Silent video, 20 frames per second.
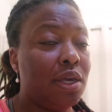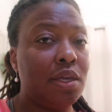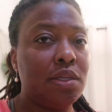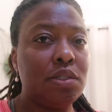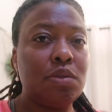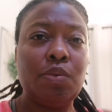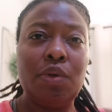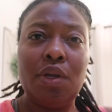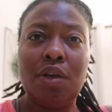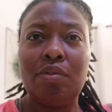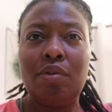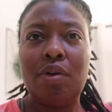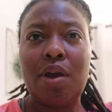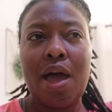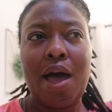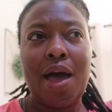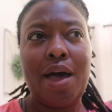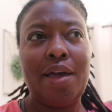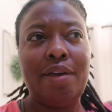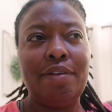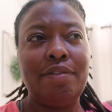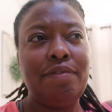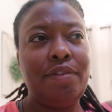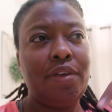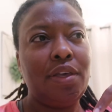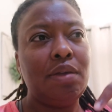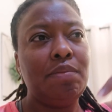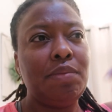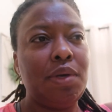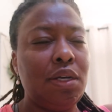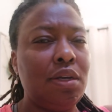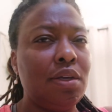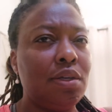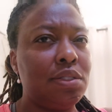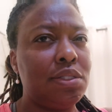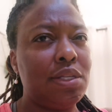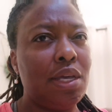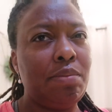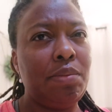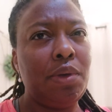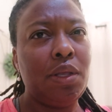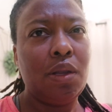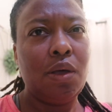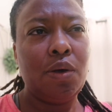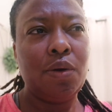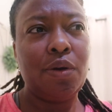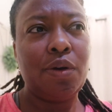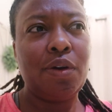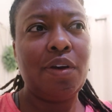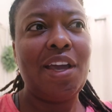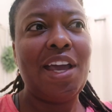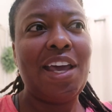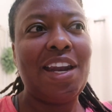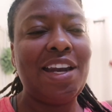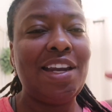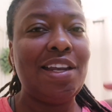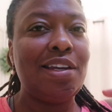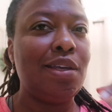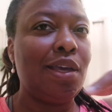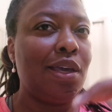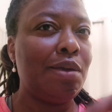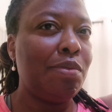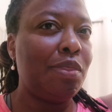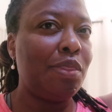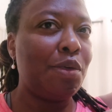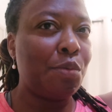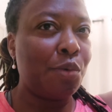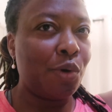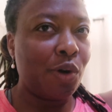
because whenever I film, it does take me longer and I need to get the